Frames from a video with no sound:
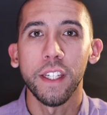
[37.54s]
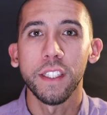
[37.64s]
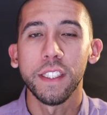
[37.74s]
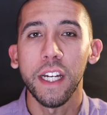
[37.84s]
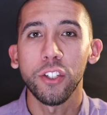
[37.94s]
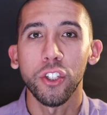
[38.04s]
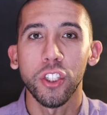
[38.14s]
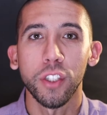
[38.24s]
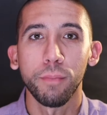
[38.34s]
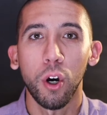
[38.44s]
such a
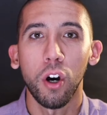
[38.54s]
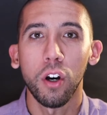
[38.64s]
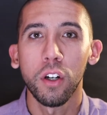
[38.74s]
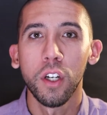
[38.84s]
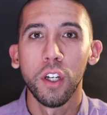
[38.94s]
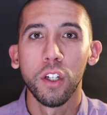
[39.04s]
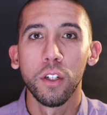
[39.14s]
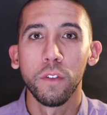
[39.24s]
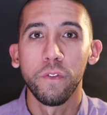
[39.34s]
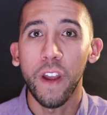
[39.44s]
small,
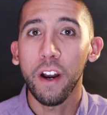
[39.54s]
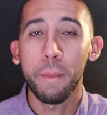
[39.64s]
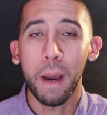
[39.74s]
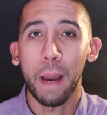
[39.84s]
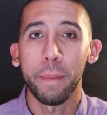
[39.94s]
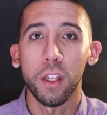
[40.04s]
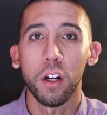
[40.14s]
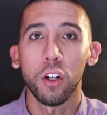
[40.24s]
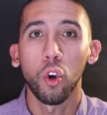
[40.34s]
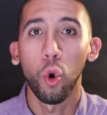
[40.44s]
very
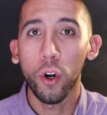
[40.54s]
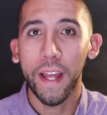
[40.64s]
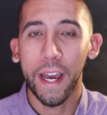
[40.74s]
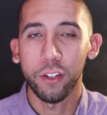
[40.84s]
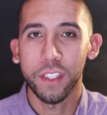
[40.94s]
popular courthouse